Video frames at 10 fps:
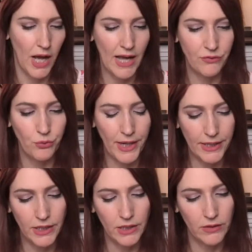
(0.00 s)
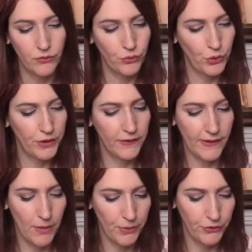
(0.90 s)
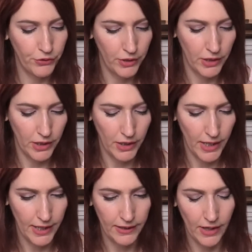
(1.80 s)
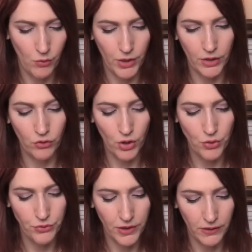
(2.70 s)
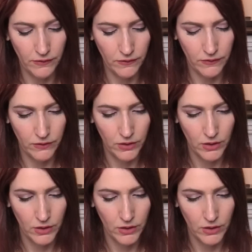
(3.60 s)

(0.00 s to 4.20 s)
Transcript: I've waited for this opportunity and I want to grow this.